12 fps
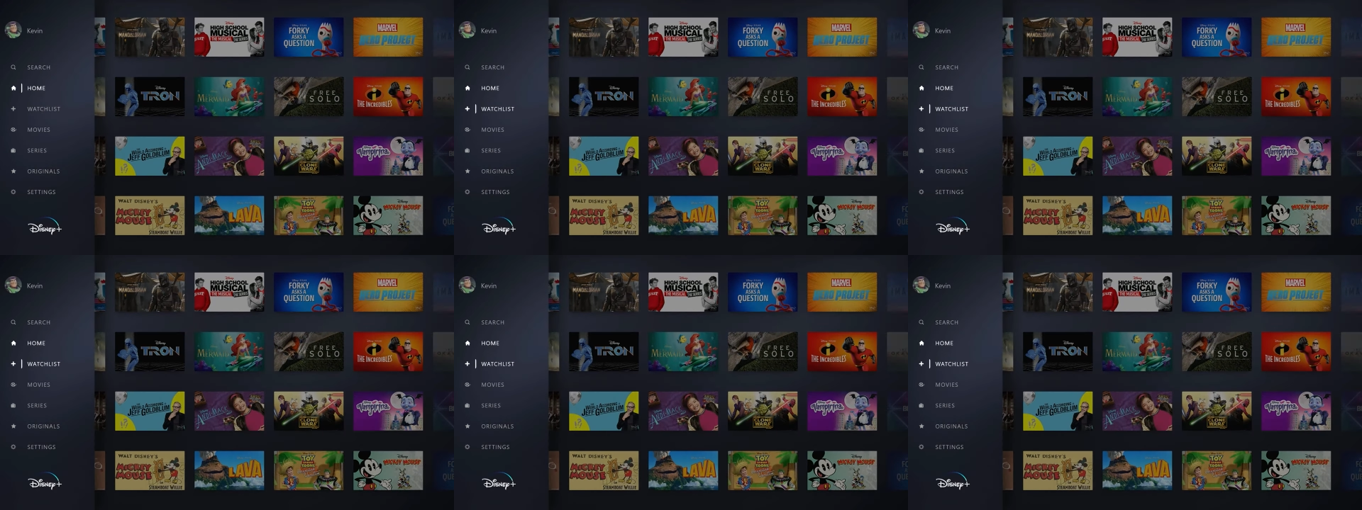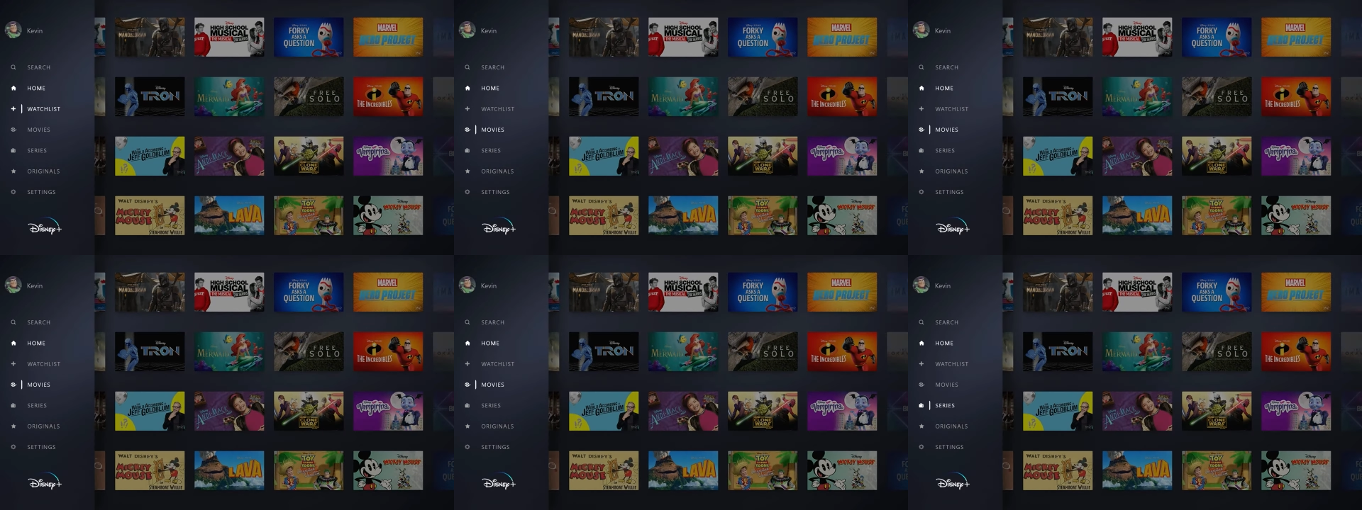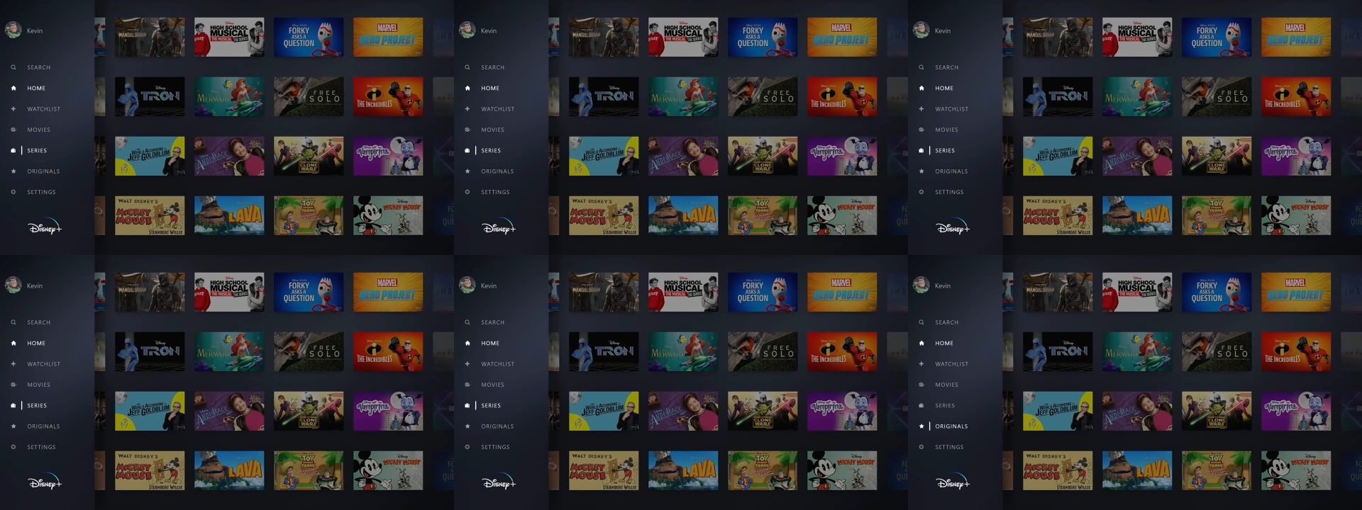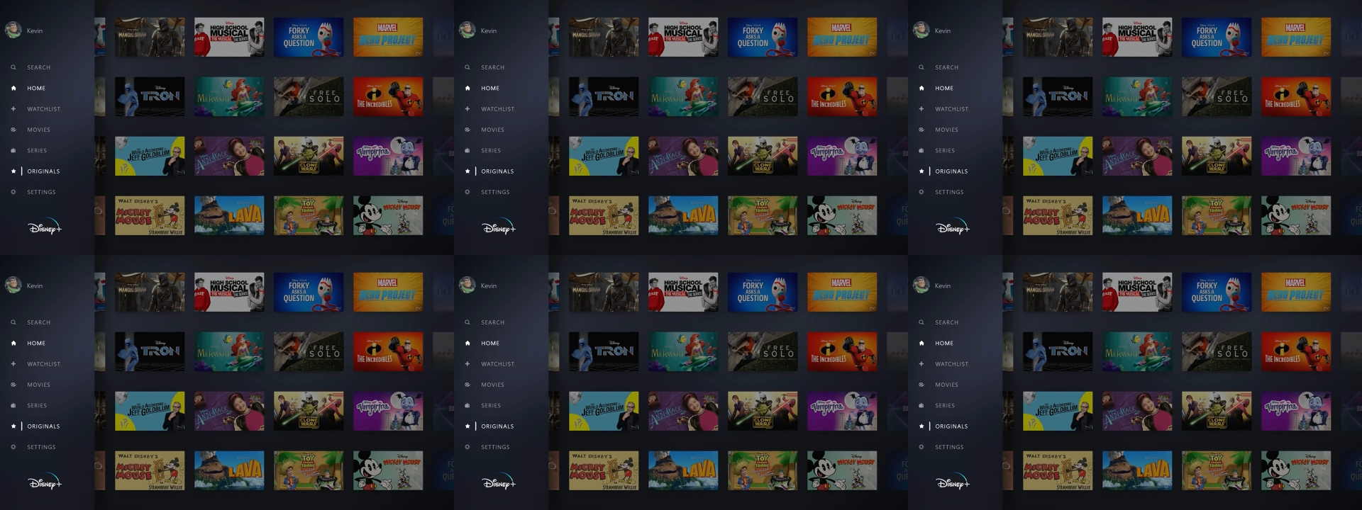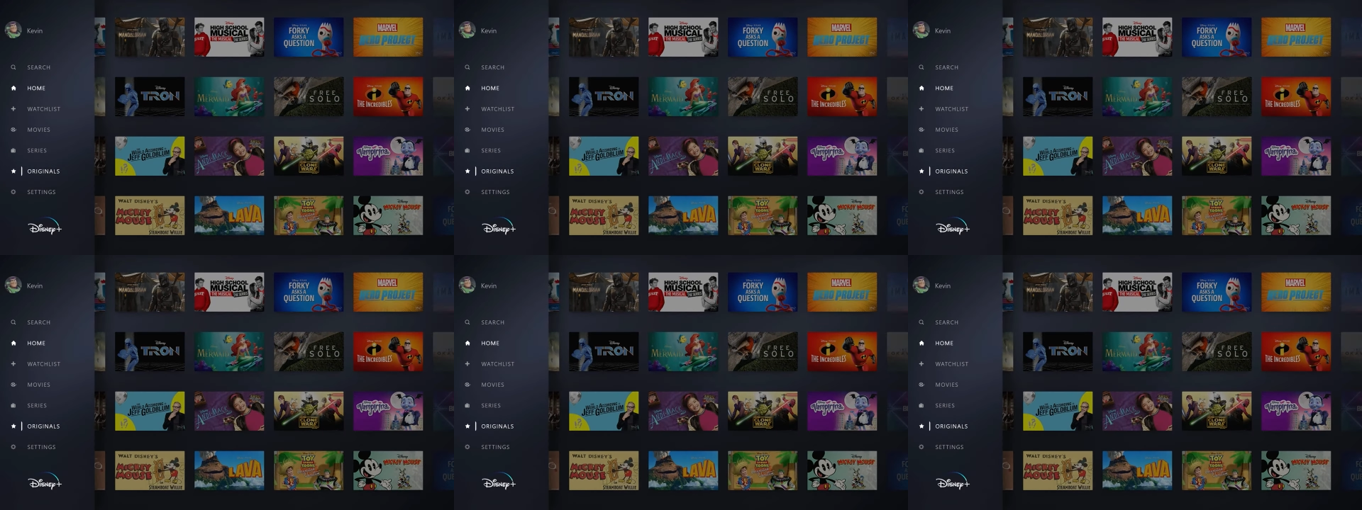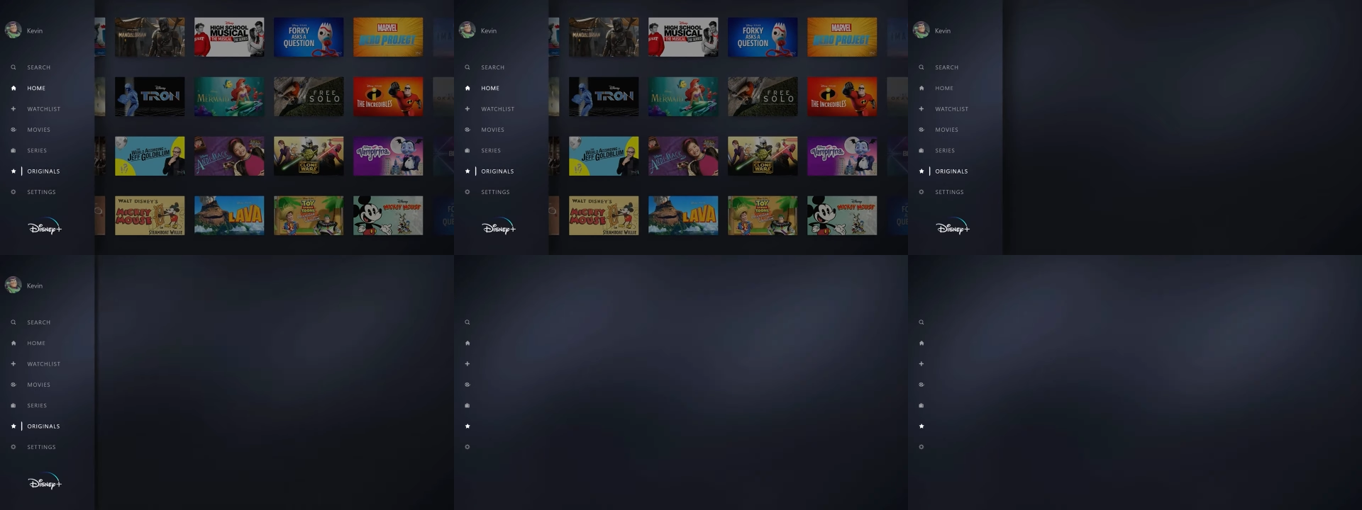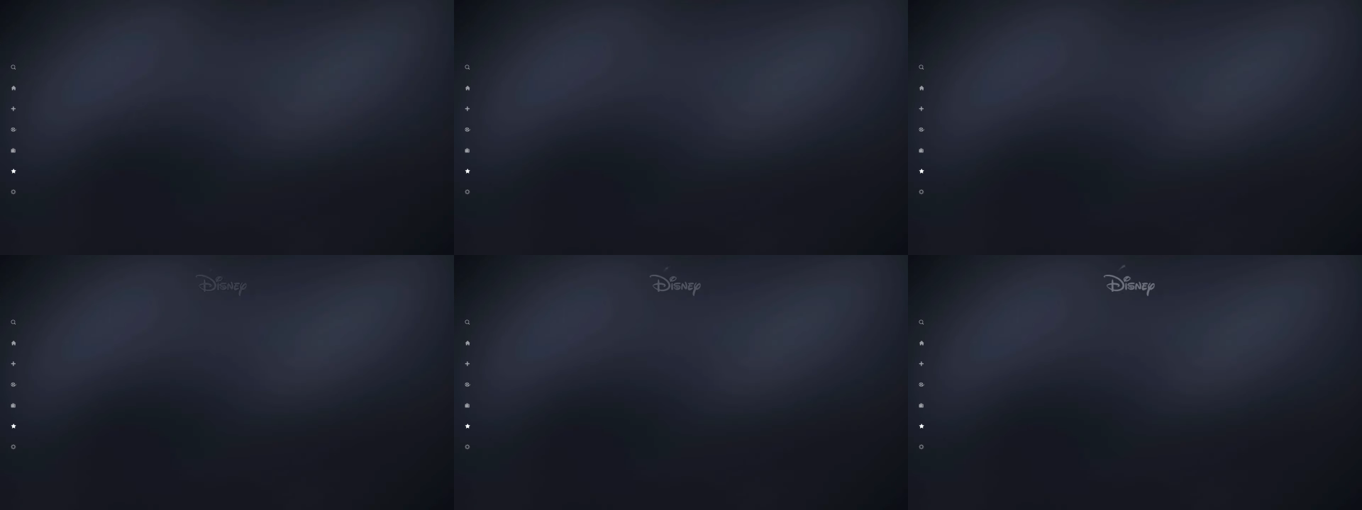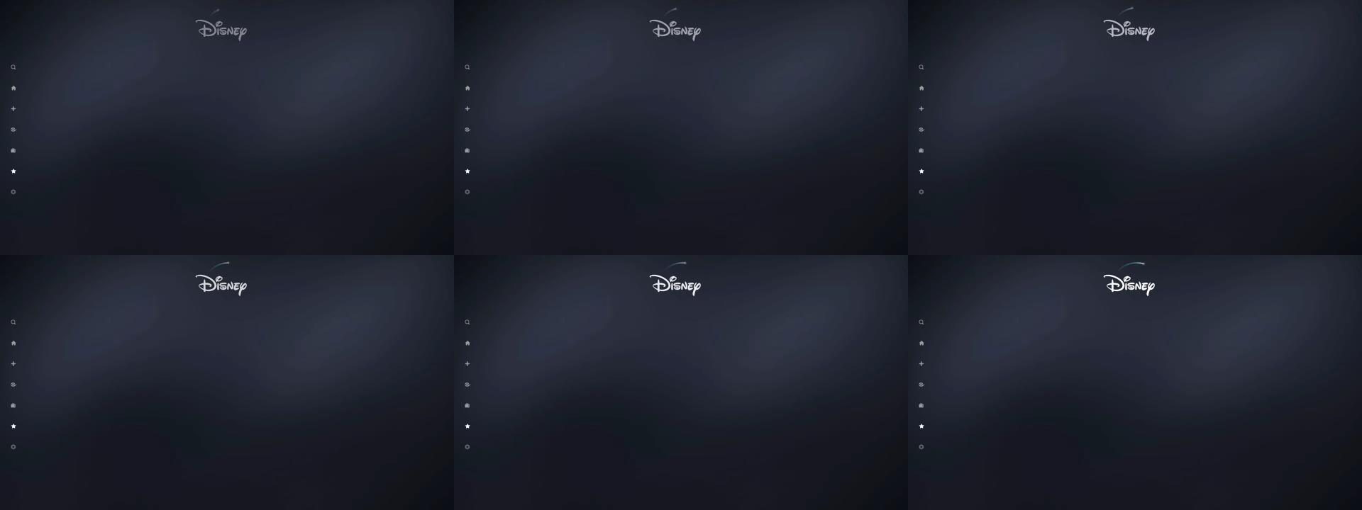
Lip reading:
Nobody's mouth can be seen.